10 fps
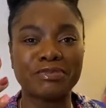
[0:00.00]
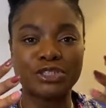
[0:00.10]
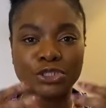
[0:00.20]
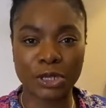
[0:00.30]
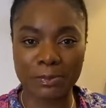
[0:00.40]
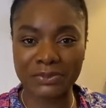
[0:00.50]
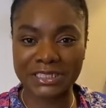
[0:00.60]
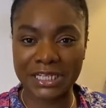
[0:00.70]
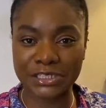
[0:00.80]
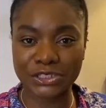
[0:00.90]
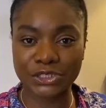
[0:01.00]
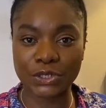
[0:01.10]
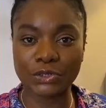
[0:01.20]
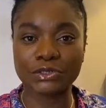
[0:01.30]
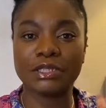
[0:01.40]
job
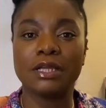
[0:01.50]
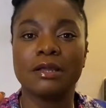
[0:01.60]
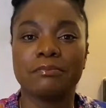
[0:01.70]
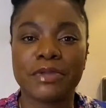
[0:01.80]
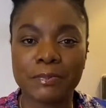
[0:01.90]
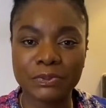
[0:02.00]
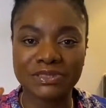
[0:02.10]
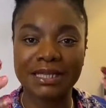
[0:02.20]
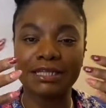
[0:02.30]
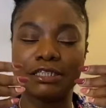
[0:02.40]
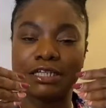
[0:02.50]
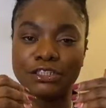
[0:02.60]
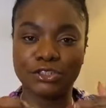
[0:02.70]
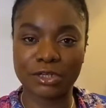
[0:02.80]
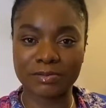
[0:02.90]
retention, people staying their
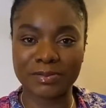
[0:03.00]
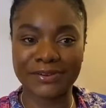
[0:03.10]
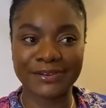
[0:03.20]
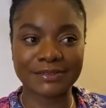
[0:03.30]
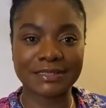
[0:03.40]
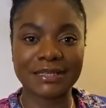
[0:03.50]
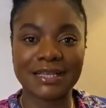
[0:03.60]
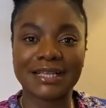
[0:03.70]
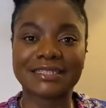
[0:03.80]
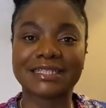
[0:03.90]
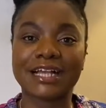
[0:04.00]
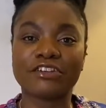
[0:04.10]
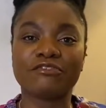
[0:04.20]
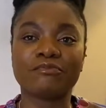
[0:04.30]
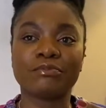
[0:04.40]
jobs because it's kind
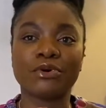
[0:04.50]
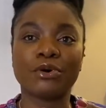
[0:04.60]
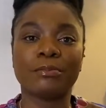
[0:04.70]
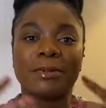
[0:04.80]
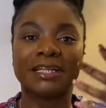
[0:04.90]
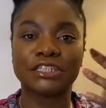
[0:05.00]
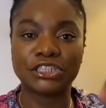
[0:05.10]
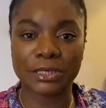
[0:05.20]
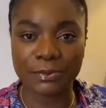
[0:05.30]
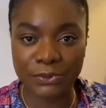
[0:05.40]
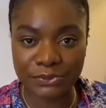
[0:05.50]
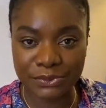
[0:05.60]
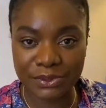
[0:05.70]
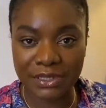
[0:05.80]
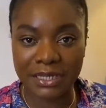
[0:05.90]
of more
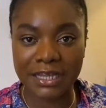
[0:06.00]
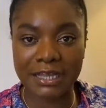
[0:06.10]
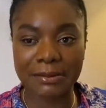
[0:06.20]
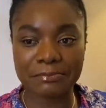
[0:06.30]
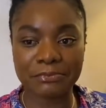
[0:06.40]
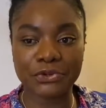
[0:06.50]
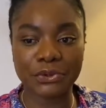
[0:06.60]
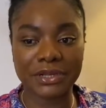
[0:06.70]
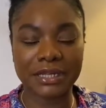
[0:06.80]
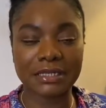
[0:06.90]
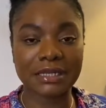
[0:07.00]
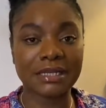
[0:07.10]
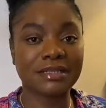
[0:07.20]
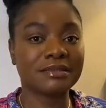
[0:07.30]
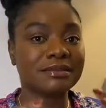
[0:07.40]
manageable going.
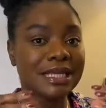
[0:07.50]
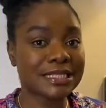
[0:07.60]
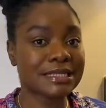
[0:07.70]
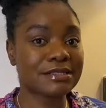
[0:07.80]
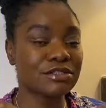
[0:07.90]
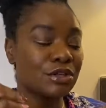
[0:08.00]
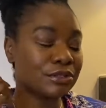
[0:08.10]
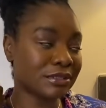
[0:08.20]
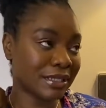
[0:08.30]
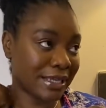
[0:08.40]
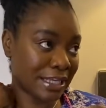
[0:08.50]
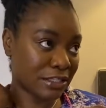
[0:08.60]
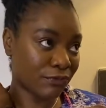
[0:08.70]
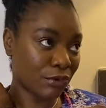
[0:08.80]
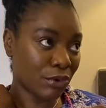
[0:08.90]
This is not the case
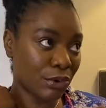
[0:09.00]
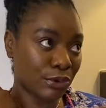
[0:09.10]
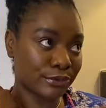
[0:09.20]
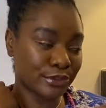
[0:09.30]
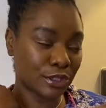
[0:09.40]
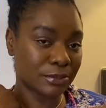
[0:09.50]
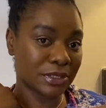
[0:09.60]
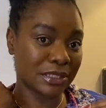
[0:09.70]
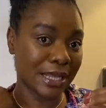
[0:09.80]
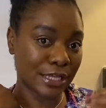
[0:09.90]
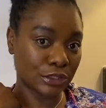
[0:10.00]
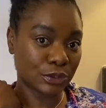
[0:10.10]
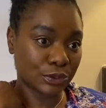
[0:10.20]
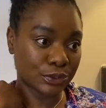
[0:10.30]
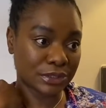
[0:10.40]
for all jobs in
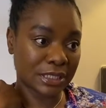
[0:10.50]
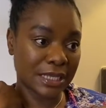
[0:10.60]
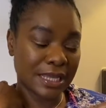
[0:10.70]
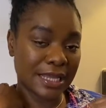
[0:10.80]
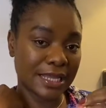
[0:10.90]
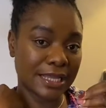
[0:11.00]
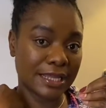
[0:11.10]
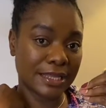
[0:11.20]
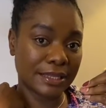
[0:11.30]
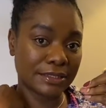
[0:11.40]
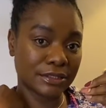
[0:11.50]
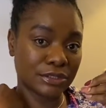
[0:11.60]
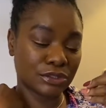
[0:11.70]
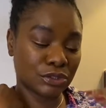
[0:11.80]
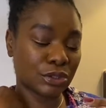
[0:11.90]
adult
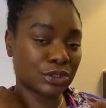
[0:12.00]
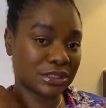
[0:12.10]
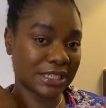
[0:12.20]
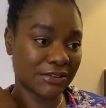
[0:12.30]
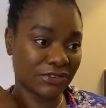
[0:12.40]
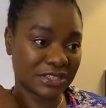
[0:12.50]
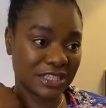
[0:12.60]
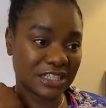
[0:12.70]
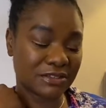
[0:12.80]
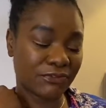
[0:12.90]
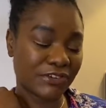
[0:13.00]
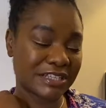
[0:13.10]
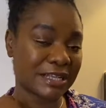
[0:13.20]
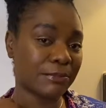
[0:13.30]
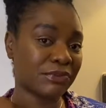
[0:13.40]
social services. For
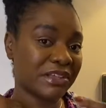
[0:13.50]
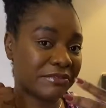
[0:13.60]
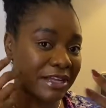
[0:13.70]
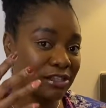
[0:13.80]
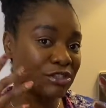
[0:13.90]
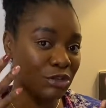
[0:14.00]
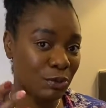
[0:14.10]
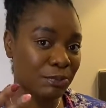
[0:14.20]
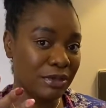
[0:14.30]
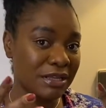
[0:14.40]
example, there are some